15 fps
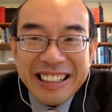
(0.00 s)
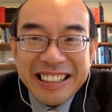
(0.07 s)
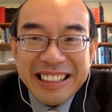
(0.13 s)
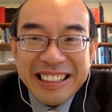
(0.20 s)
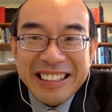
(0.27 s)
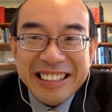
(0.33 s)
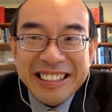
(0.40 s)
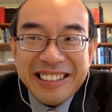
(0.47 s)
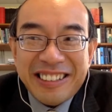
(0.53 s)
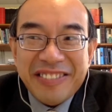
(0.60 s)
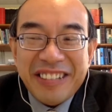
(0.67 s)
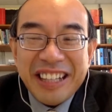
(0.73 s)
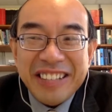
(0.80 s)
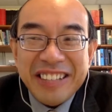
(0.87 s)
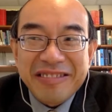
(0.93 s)
It's a sort
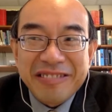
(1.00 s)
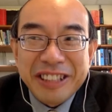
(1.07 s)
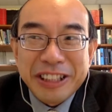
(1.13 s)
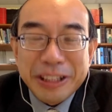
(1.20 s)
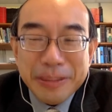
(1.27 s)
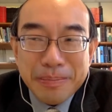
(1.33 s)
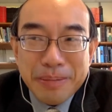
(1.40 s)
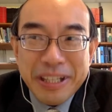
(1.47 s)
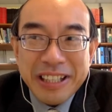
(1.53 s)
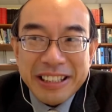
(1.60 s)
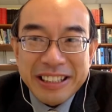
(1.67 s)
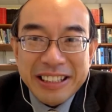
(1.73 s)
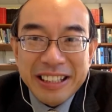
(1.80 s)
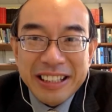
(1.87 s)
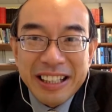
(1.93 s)
of like
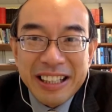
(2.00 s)
recipients.